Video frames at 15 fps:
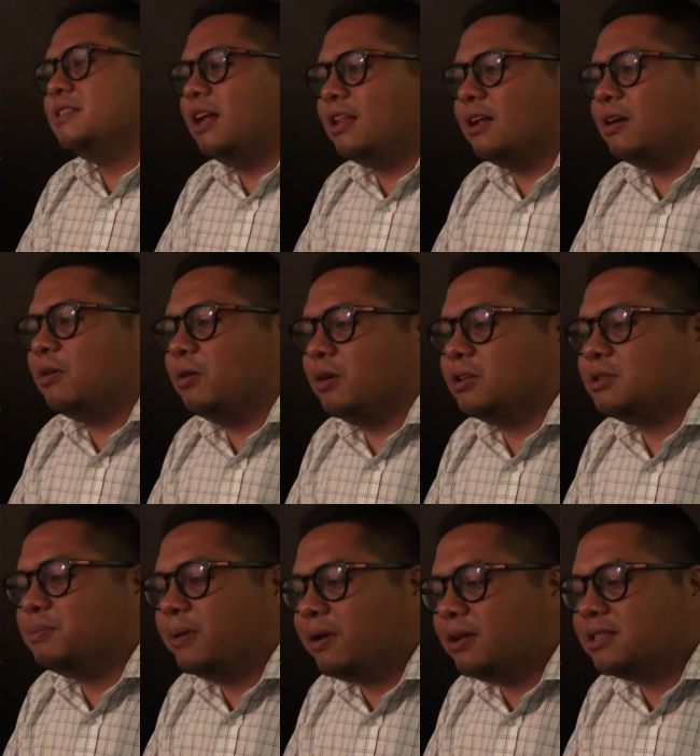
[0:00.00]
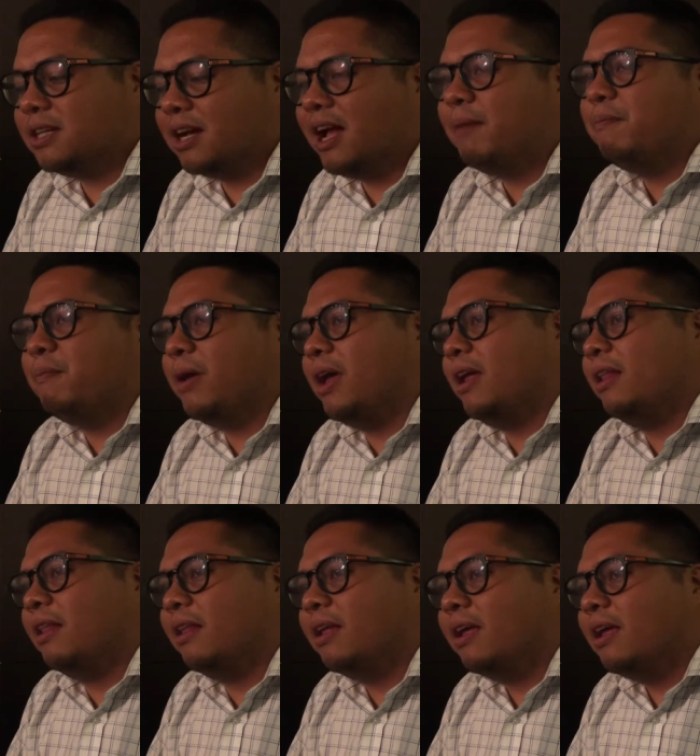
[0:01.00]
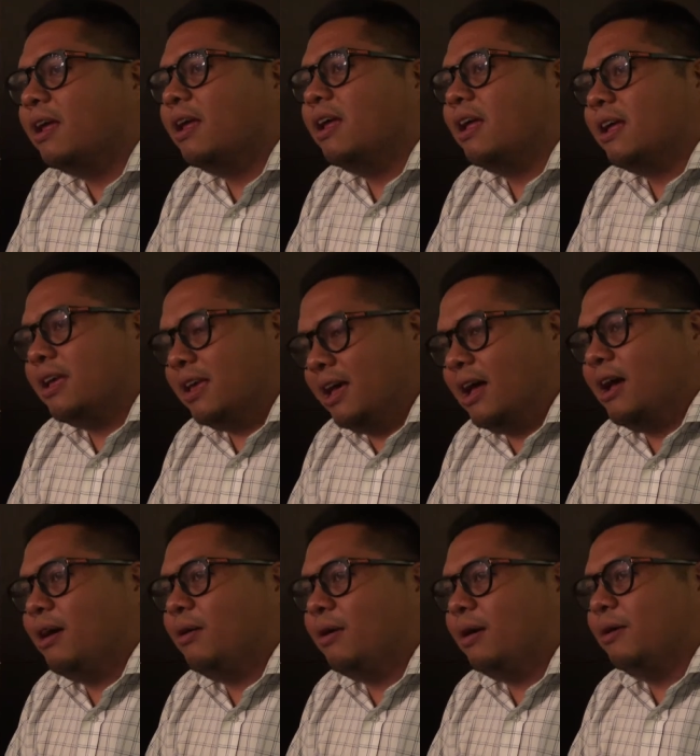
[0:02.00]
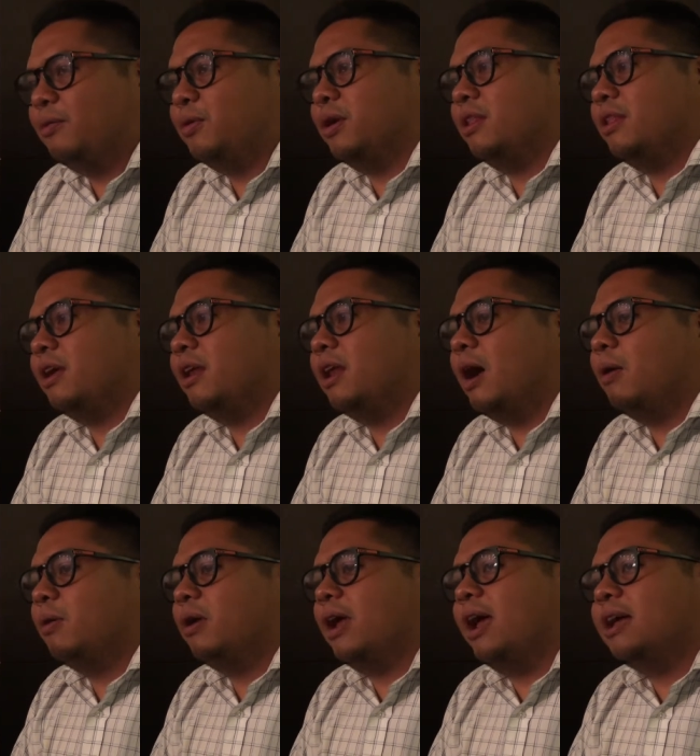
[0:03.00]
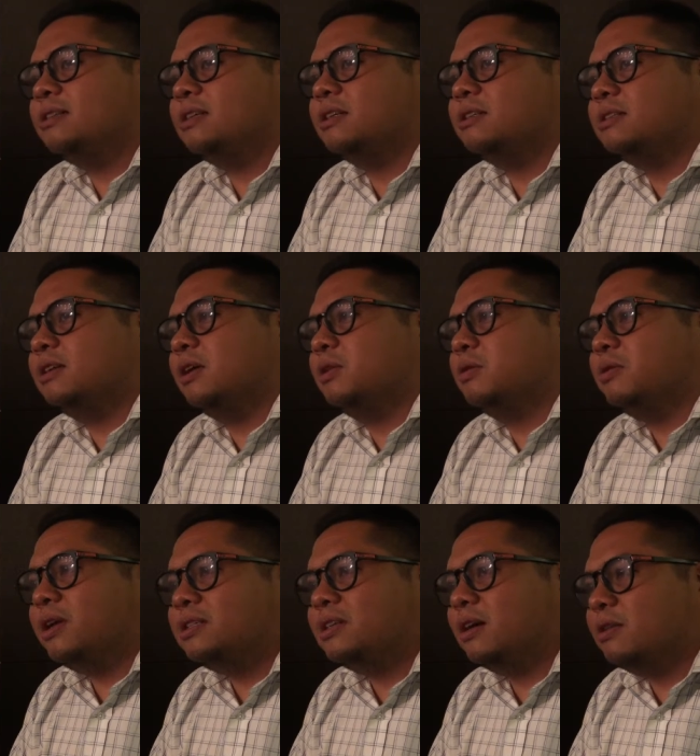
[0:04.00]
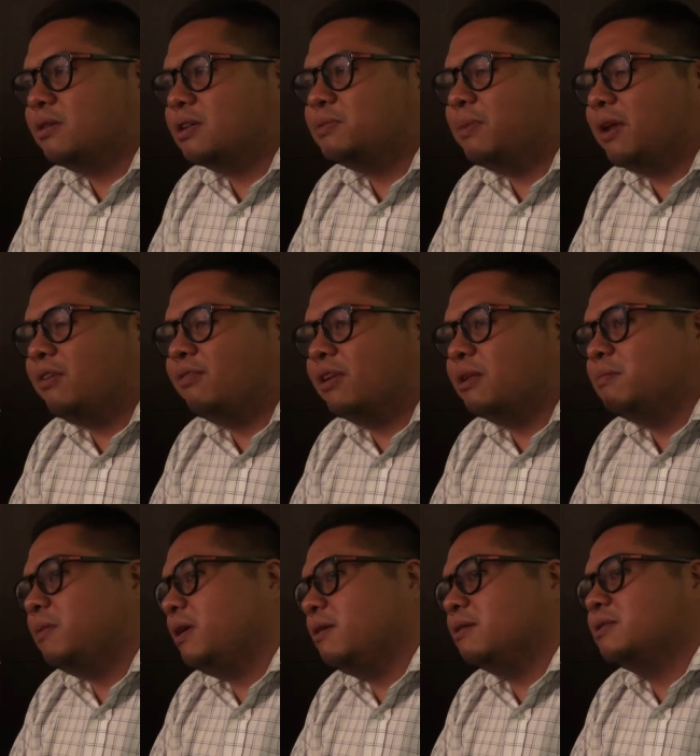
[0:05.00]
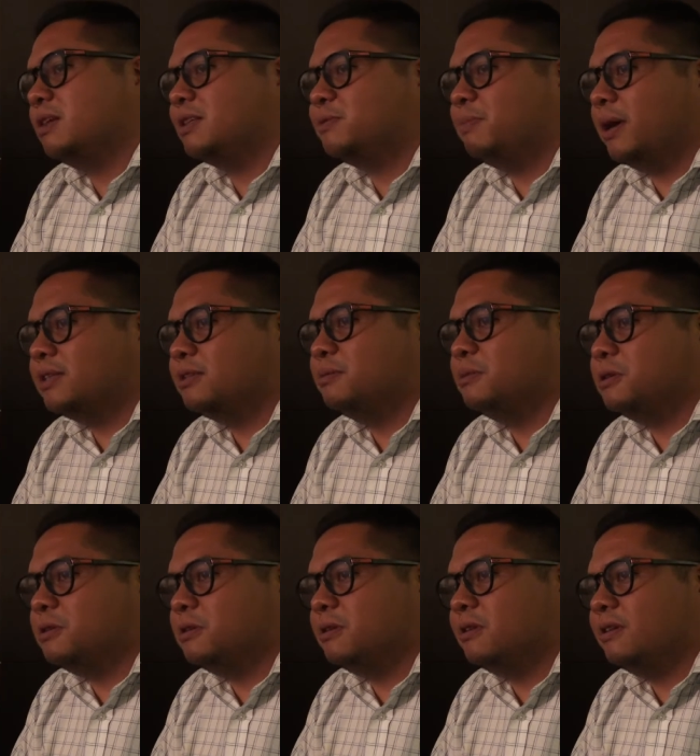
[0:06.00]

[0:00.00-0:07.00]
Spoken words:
It's not a course, but it's a campaign, yeah, within our agency to reach out to as many Filipinos as possible.